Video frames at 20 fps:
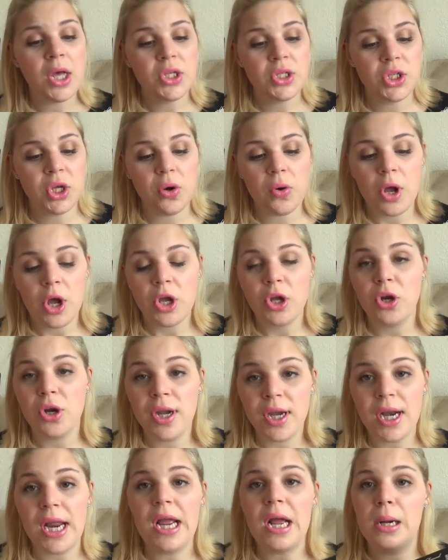So you're
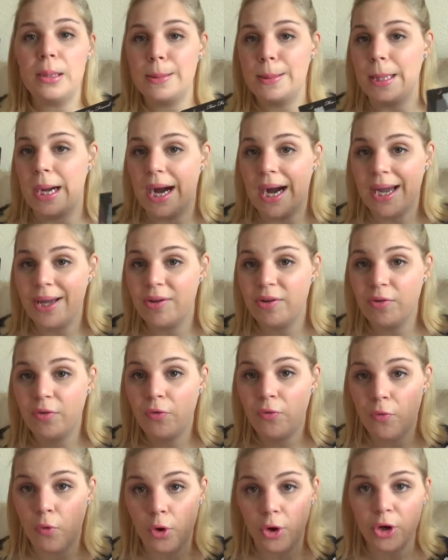getting a lot
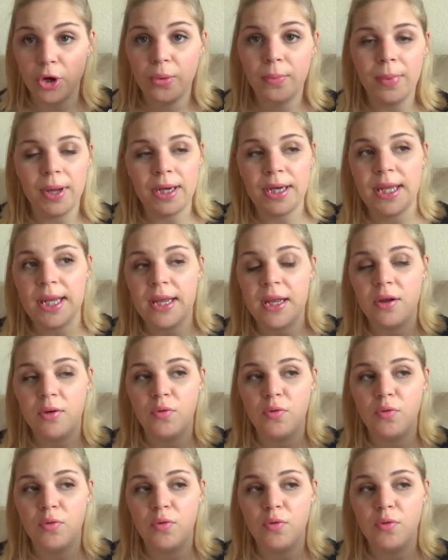for your money.